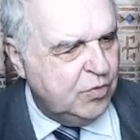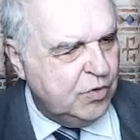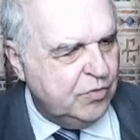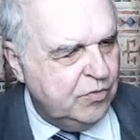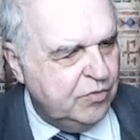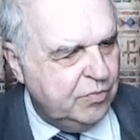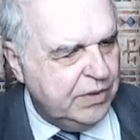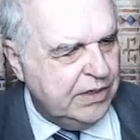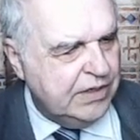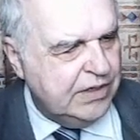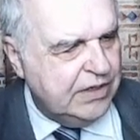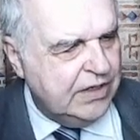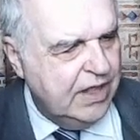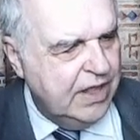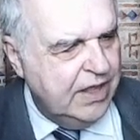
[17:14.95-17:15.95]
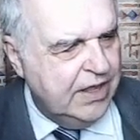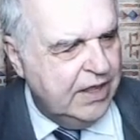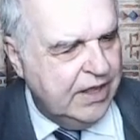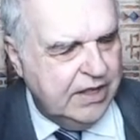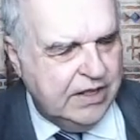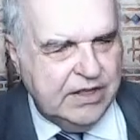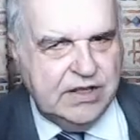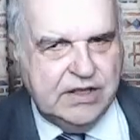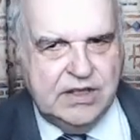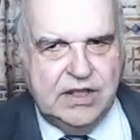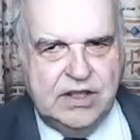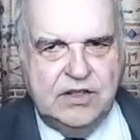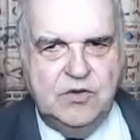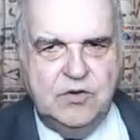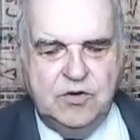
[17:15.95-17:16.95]
What would be a
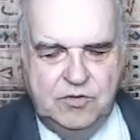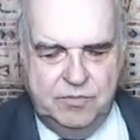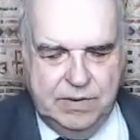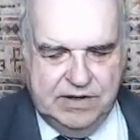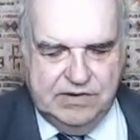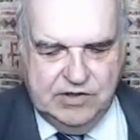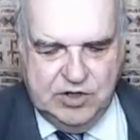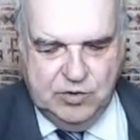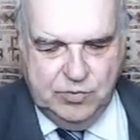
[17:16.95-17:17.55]
good passage?